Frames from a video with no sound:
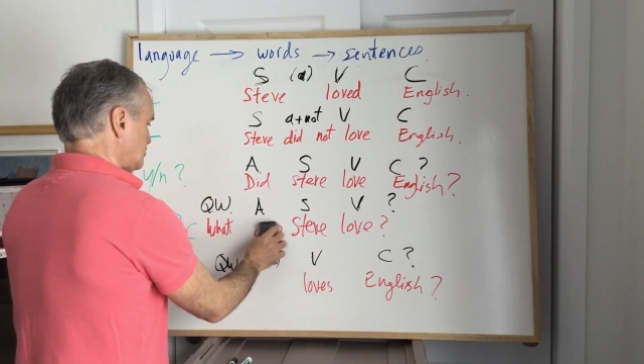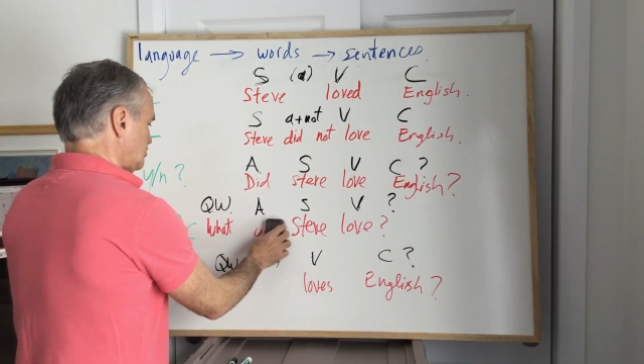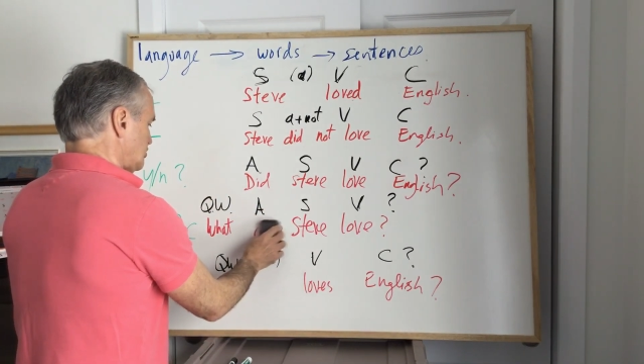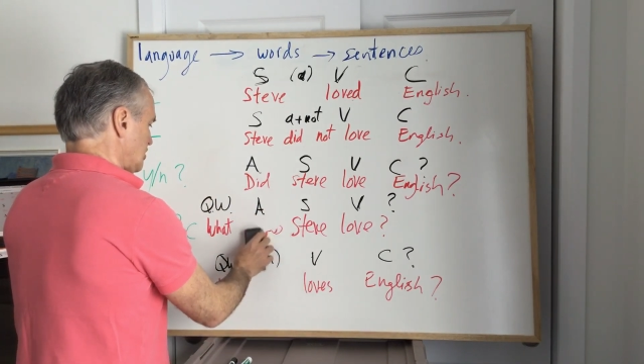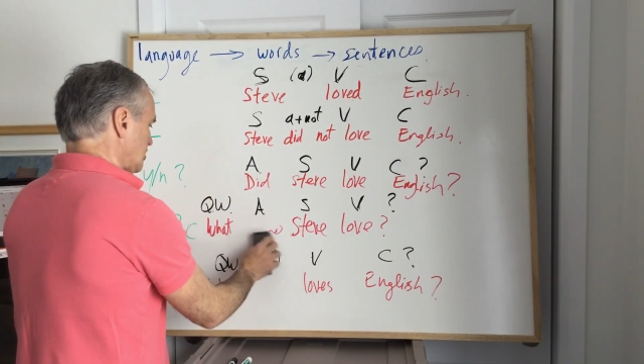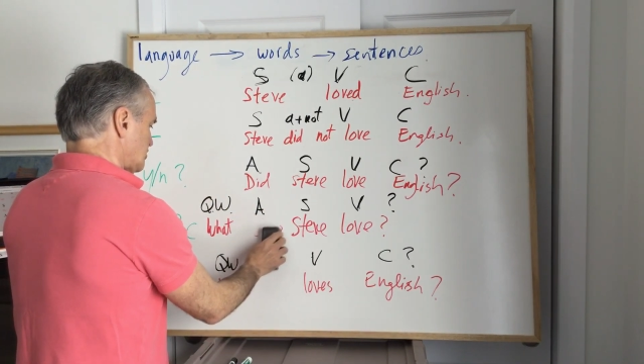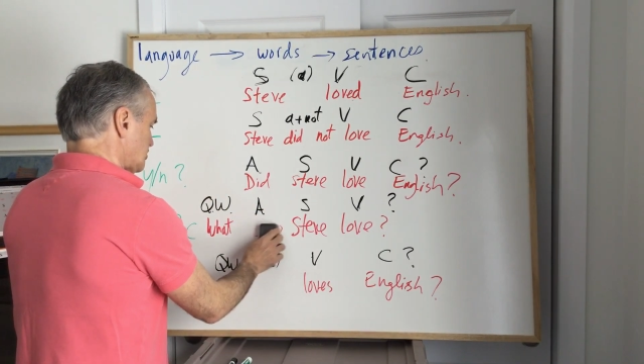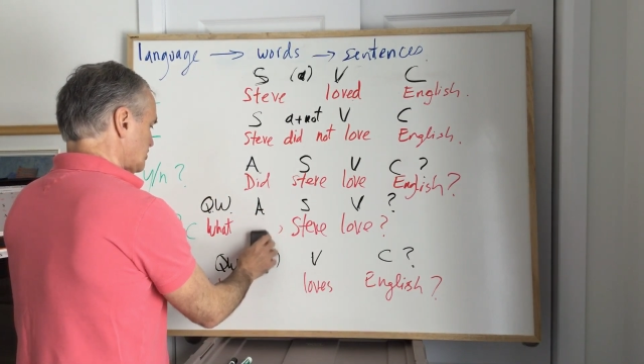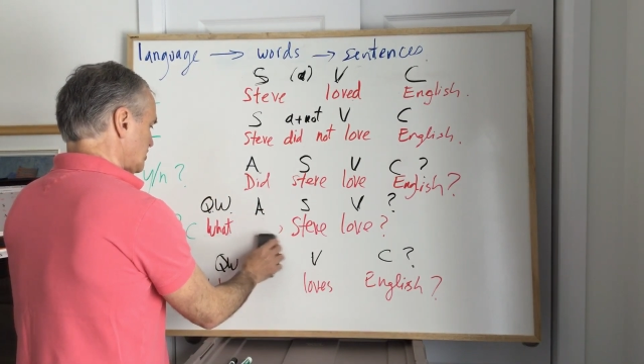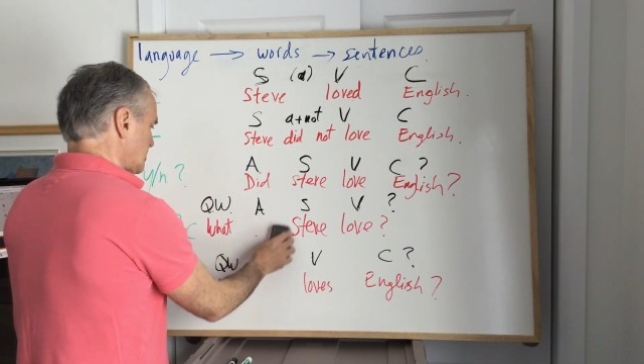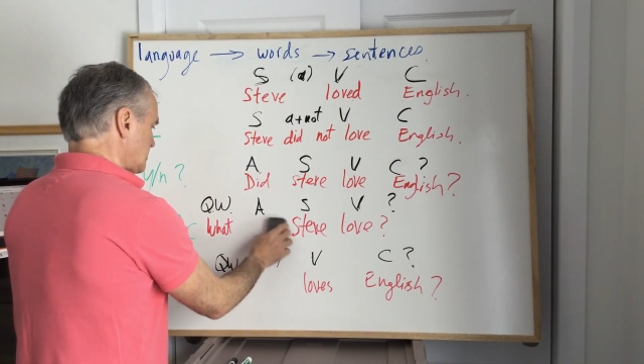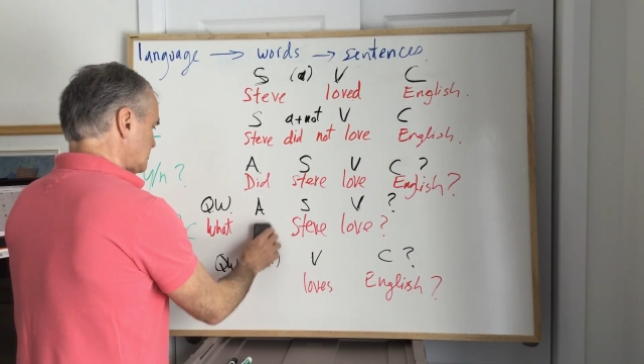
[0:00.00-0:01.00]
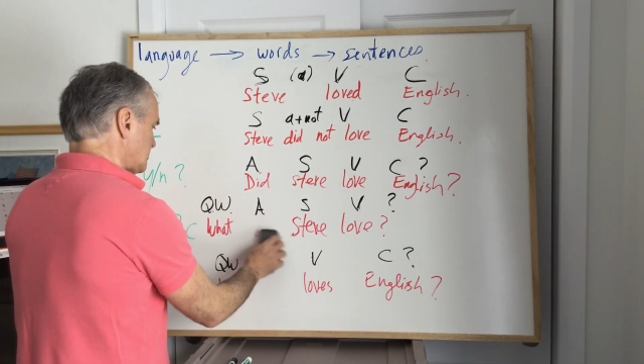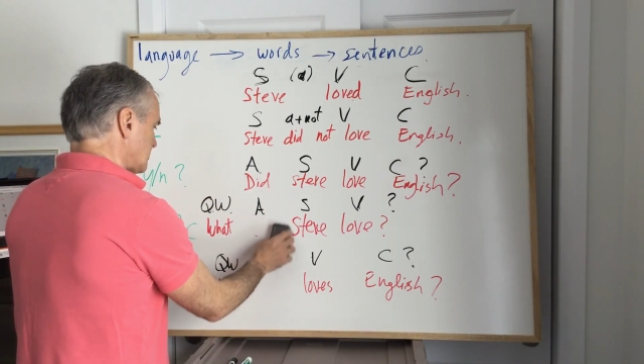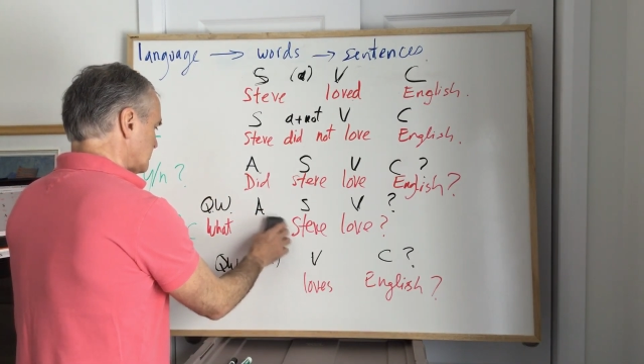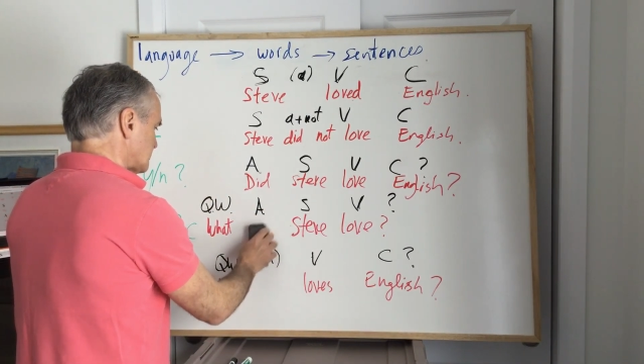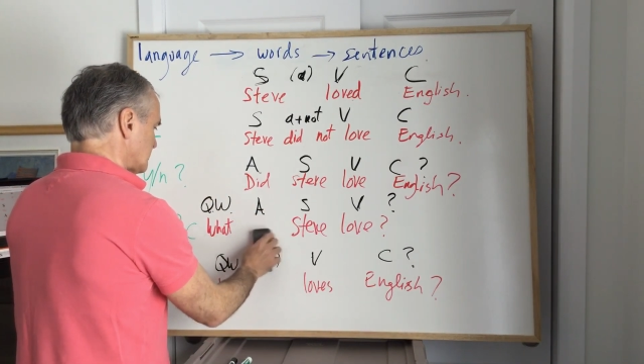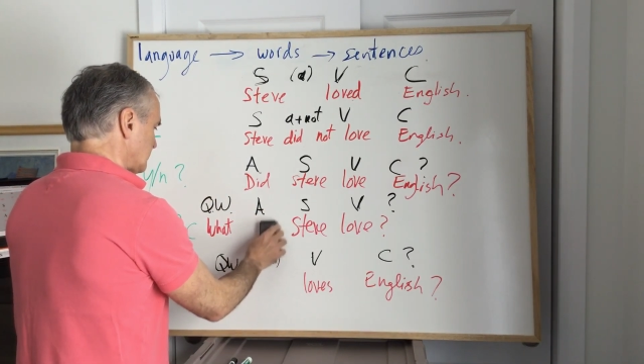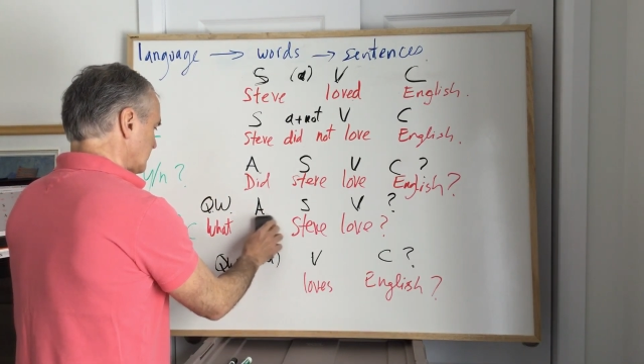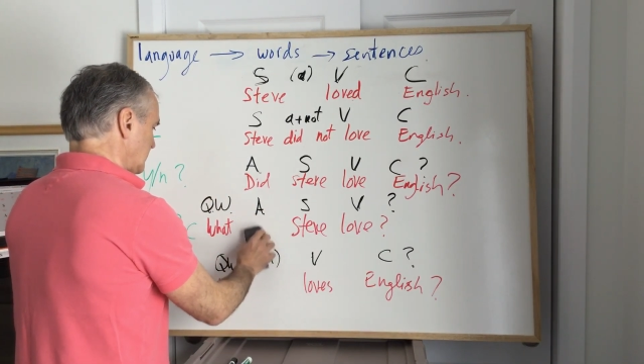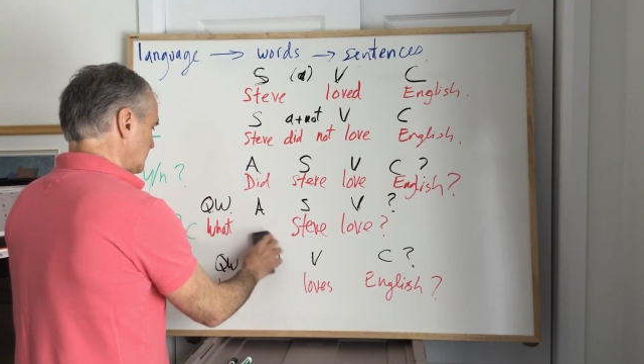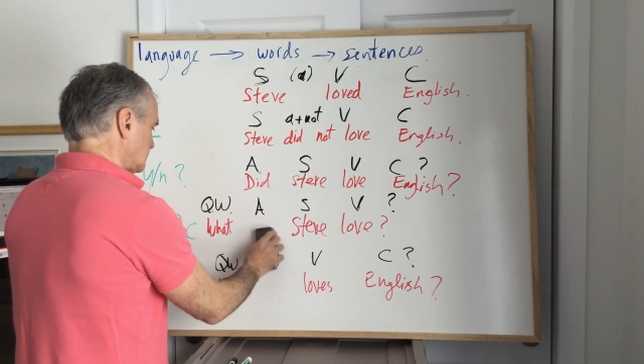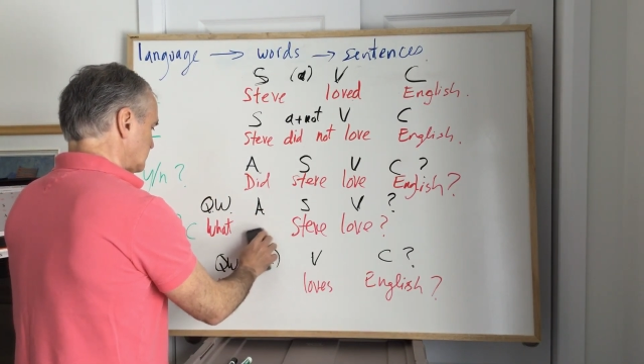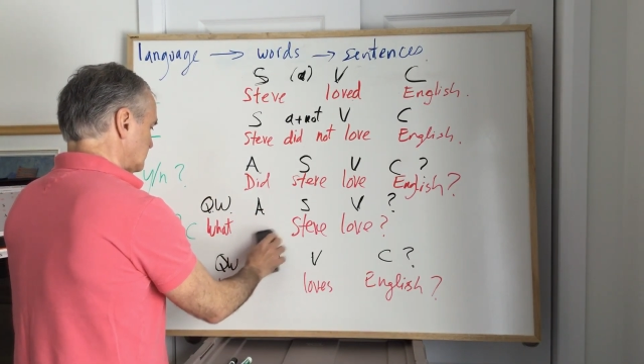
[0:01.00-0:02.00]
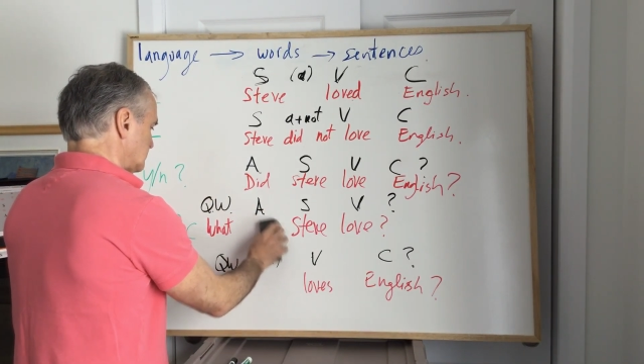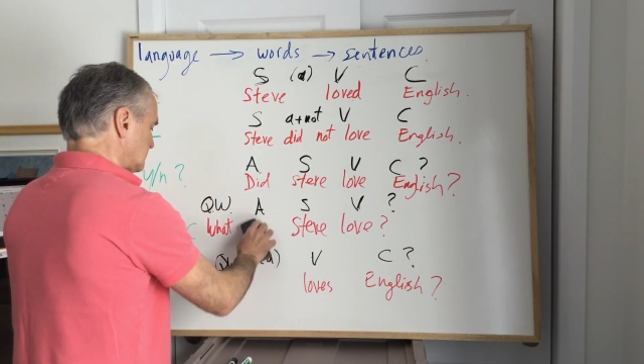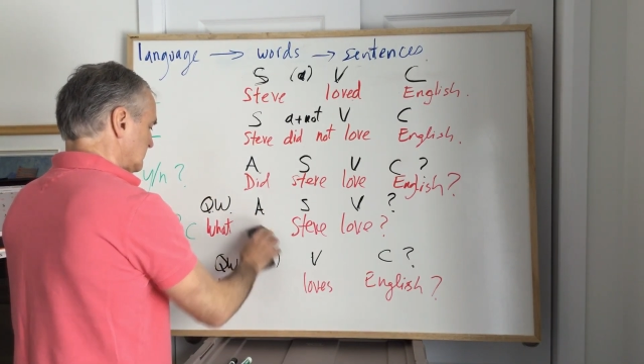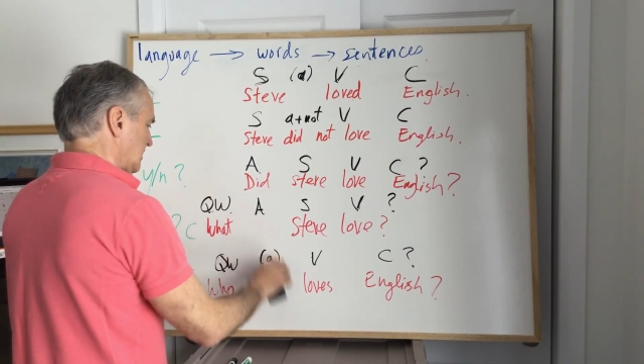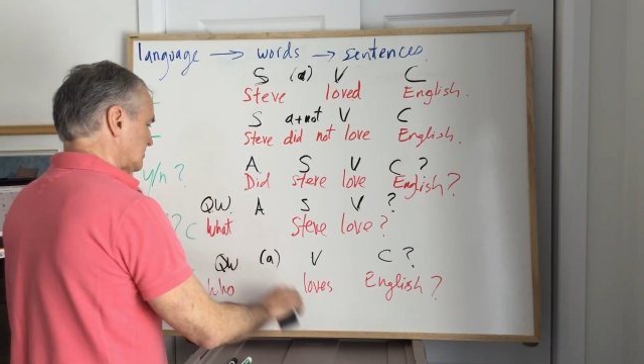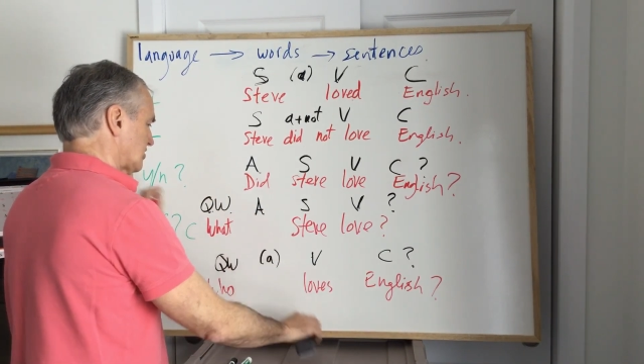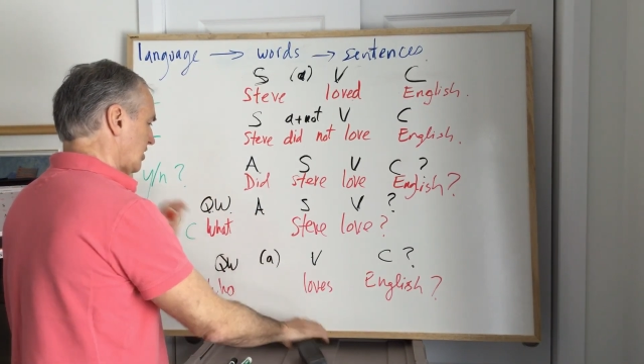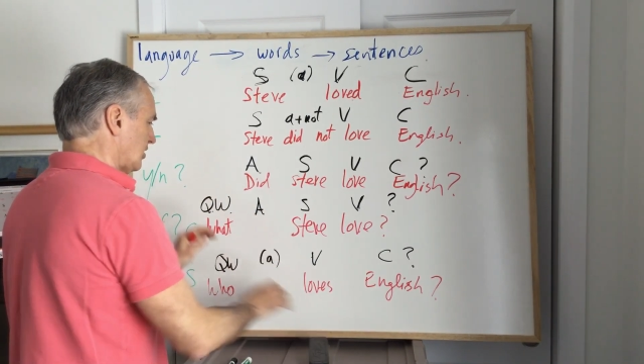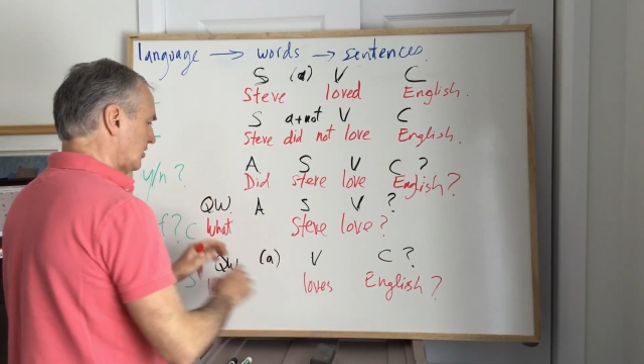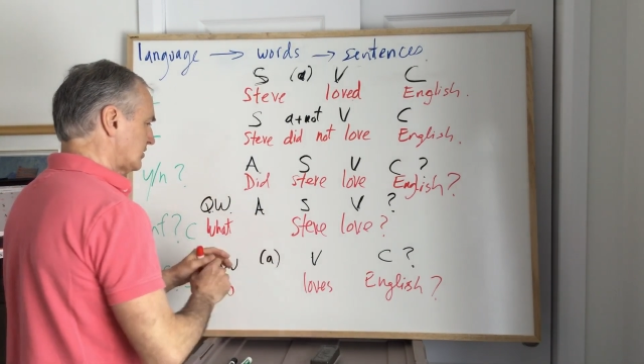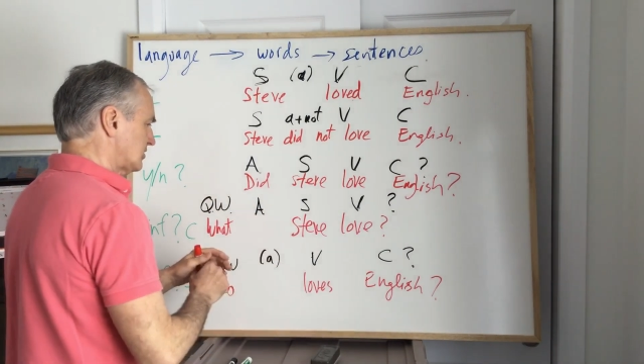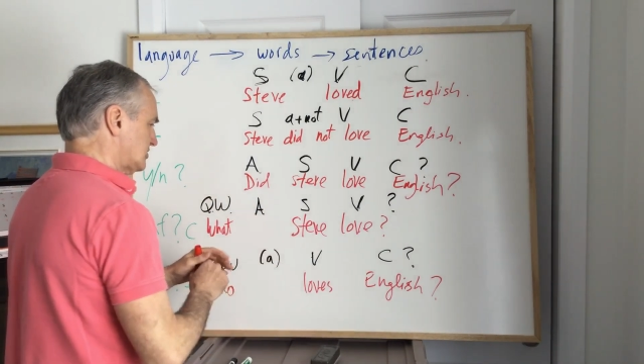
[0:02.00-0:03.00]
Just change the auxiliary. That's all you